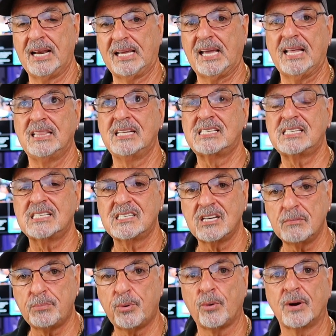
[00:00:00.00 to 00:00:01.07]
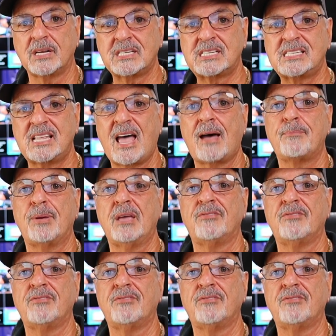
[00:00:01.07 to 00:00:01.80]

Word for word: And again, this is an important step,